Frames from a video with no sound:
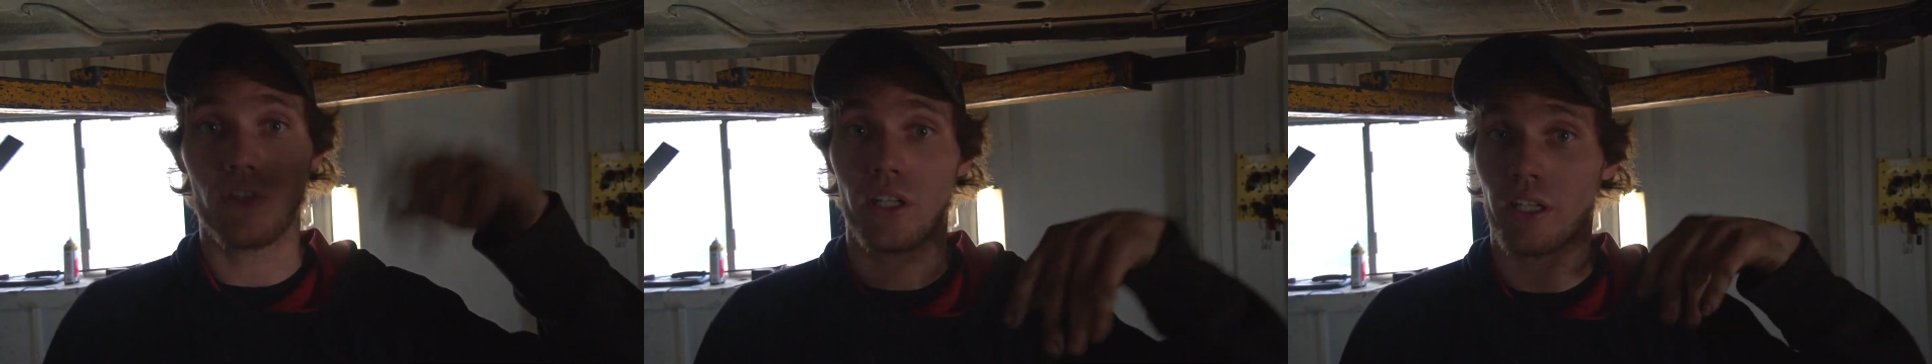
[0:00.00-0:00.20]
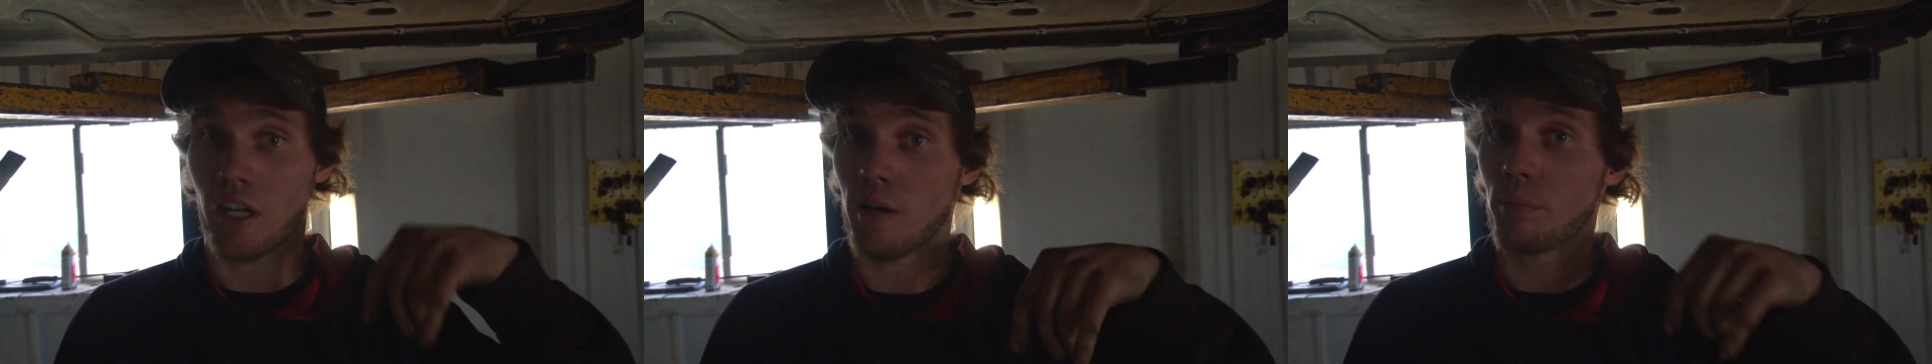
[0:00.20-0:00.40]

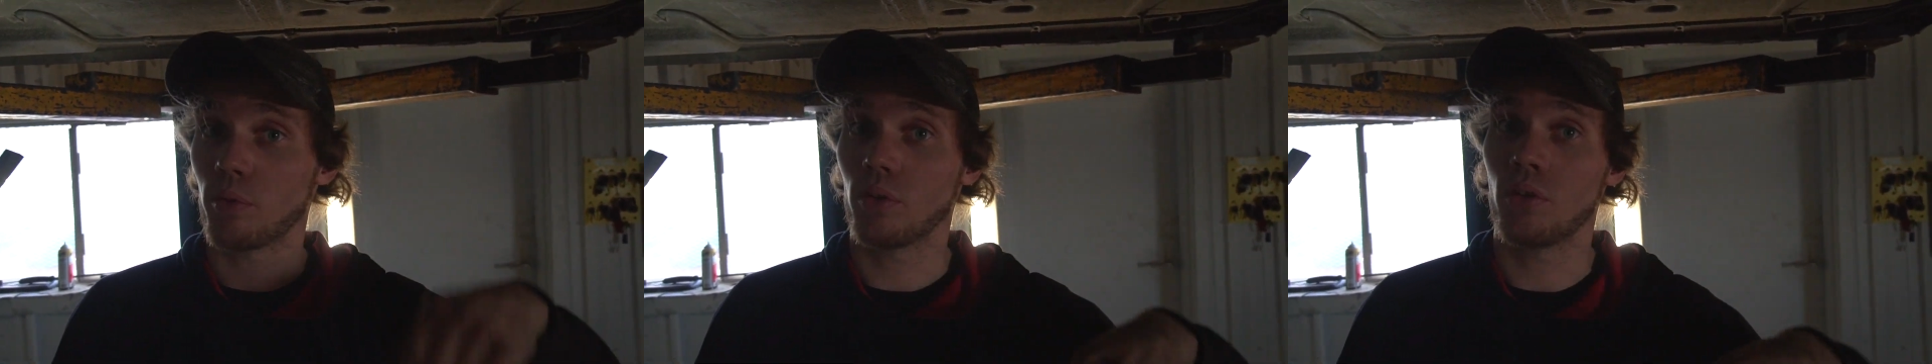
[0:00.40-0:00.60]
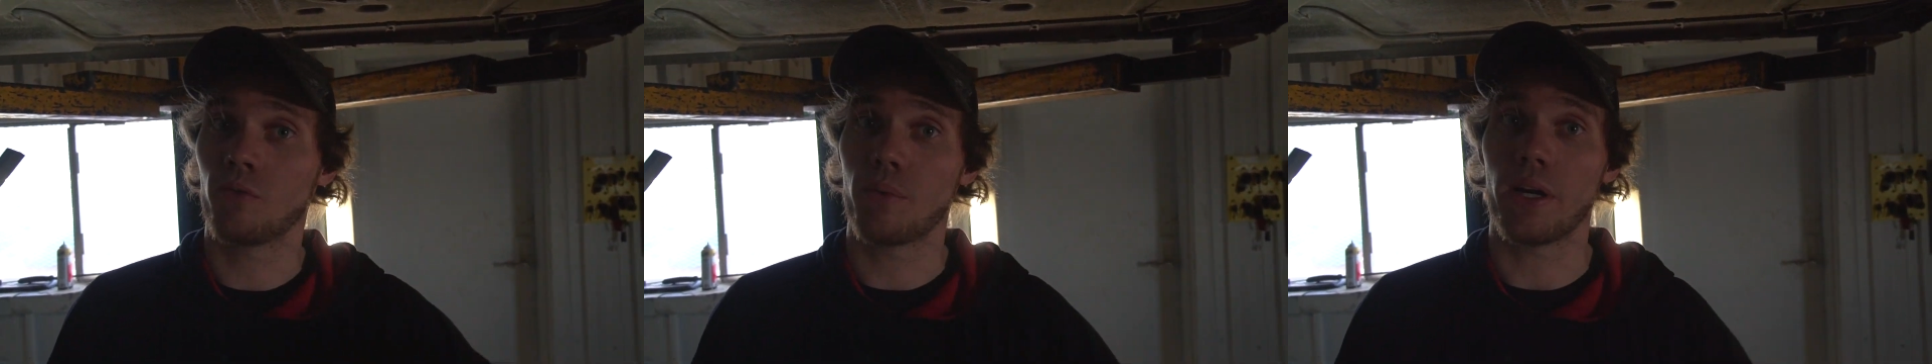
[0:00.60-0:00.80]
done a
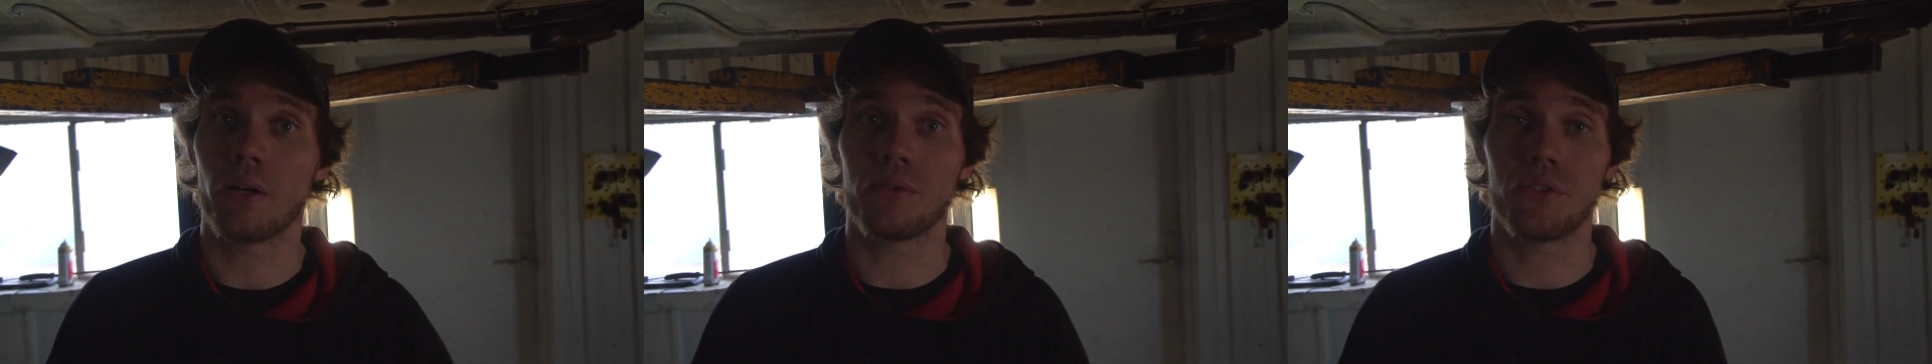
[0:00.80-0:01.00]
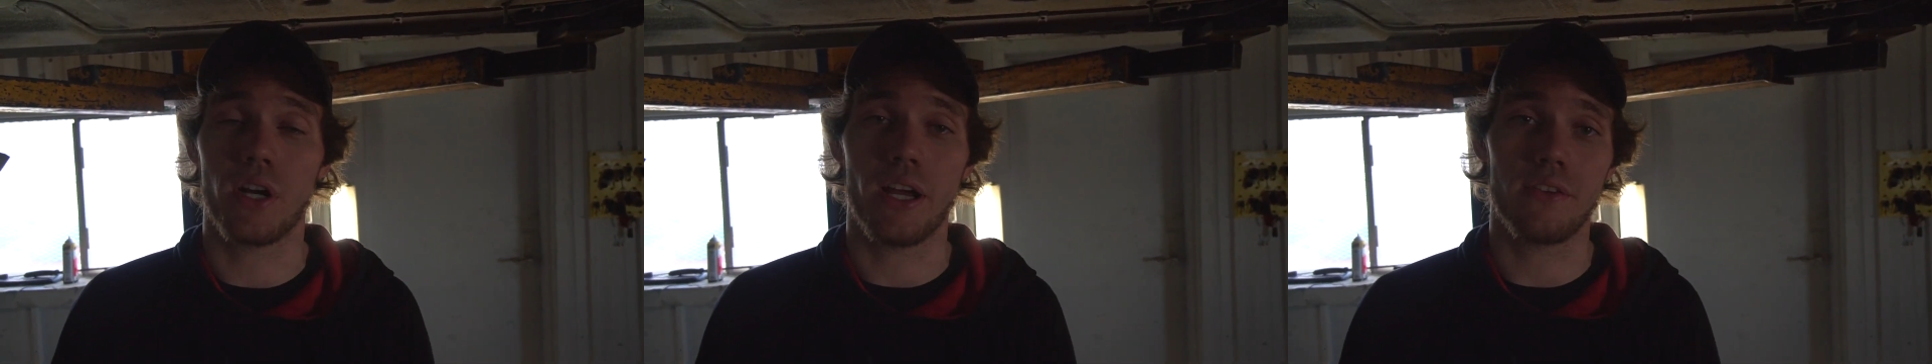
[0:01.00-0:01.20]
couple of my
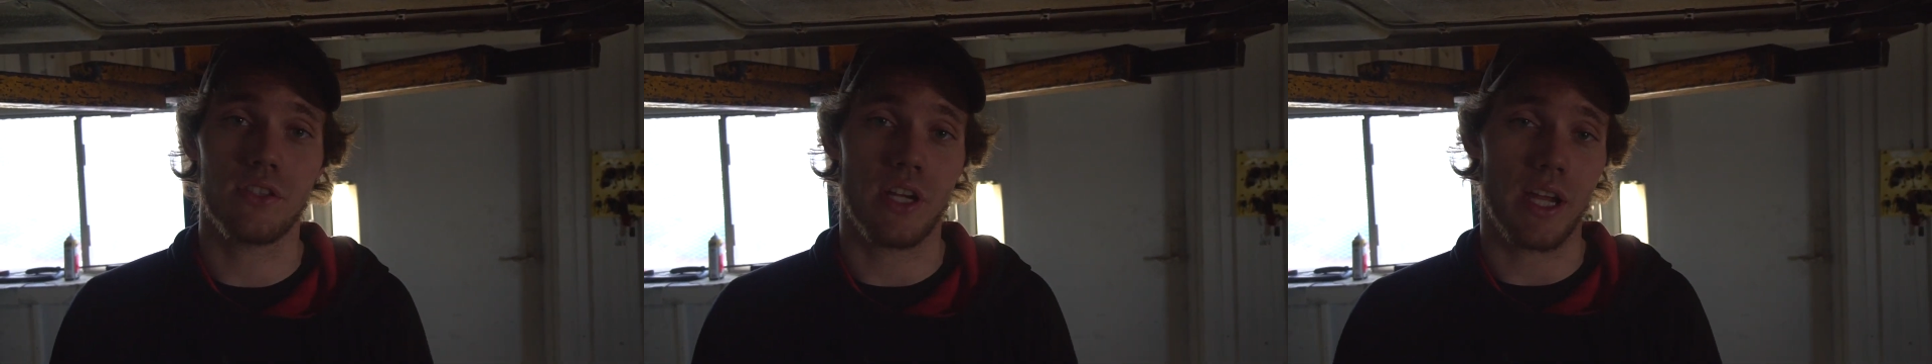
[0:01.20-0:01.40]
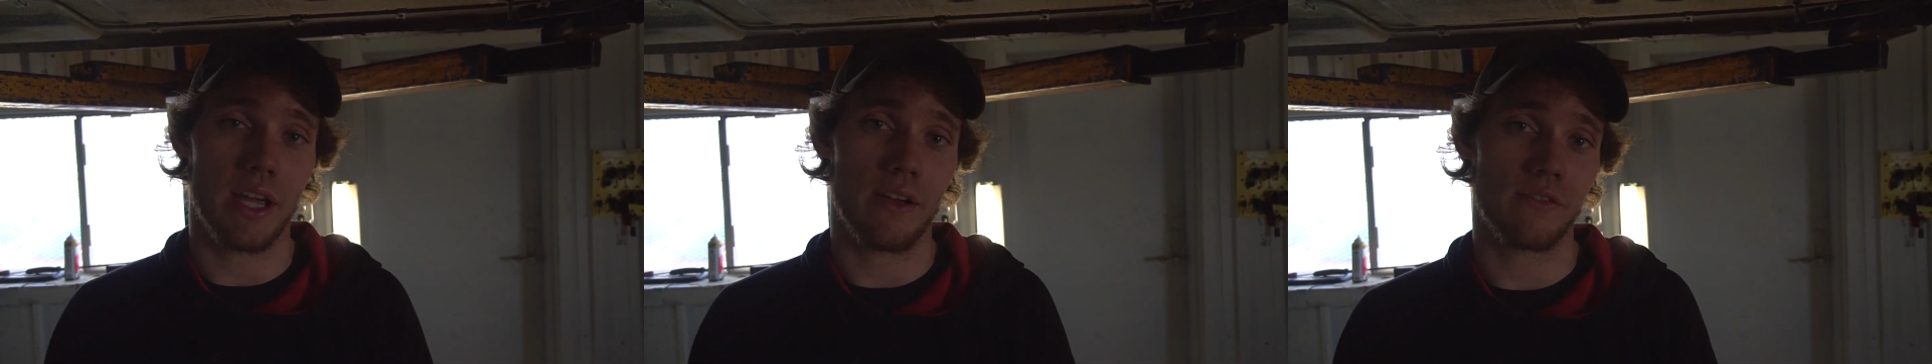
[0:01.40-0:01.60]
own drive
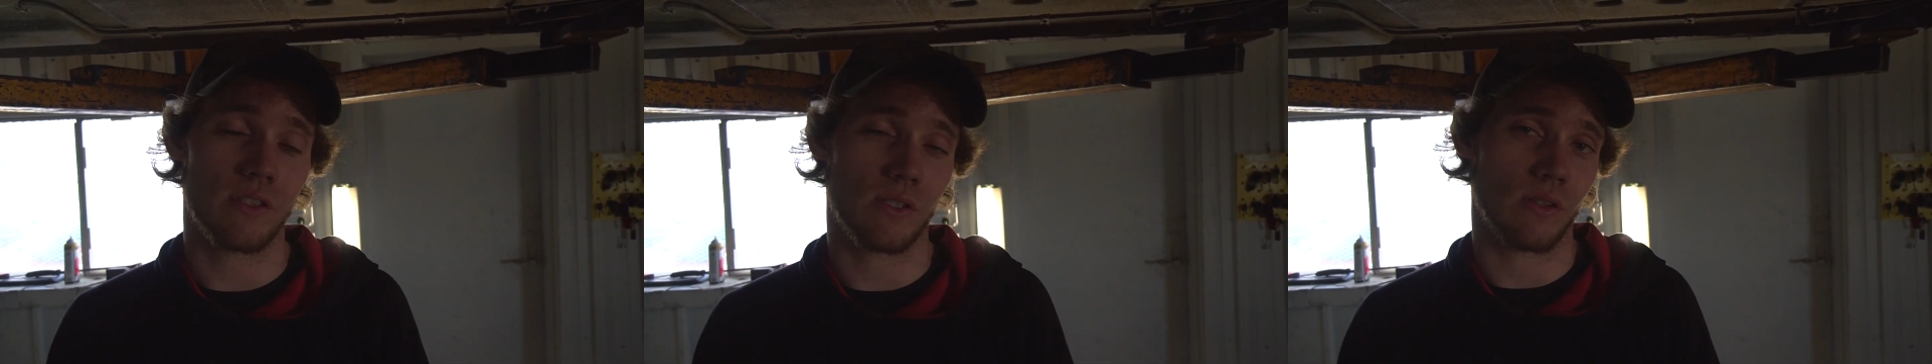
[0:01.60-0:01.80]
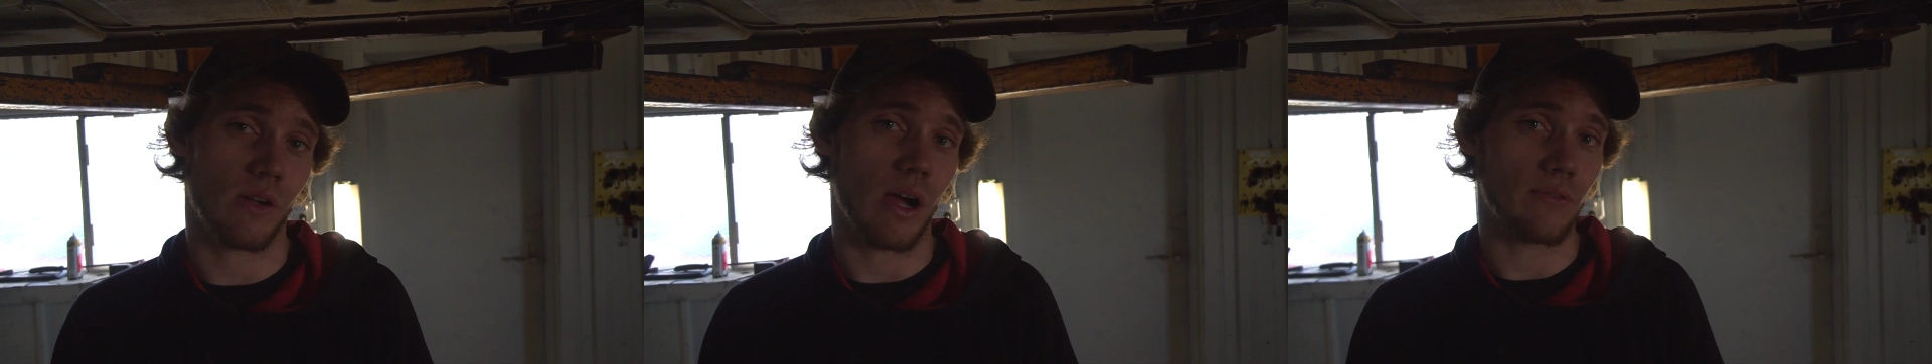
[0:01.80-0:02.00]
shafts.